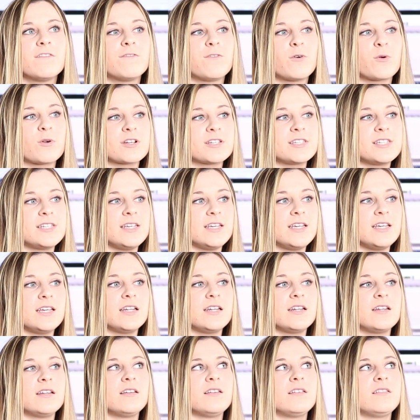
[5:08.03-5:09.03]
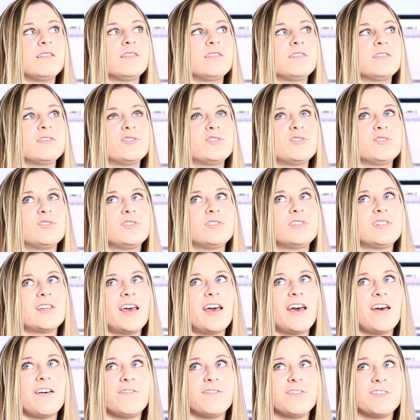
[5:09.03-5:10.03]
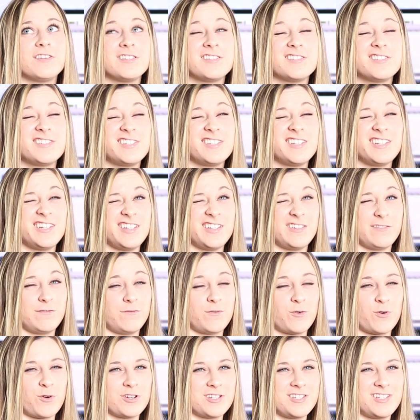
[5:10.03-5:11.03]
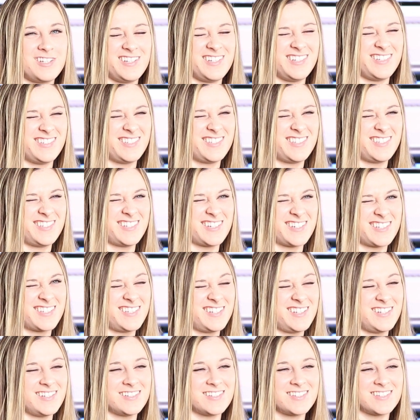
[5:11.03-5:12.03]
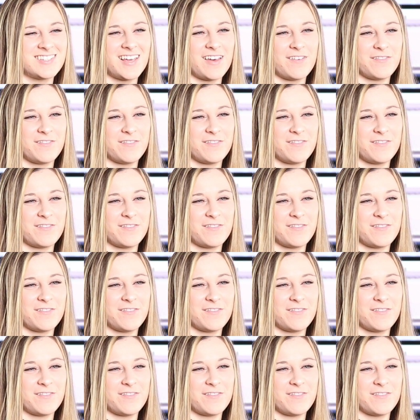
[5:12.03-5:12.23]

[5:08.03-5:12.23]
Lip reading: 14, 17, 14, 16, 17,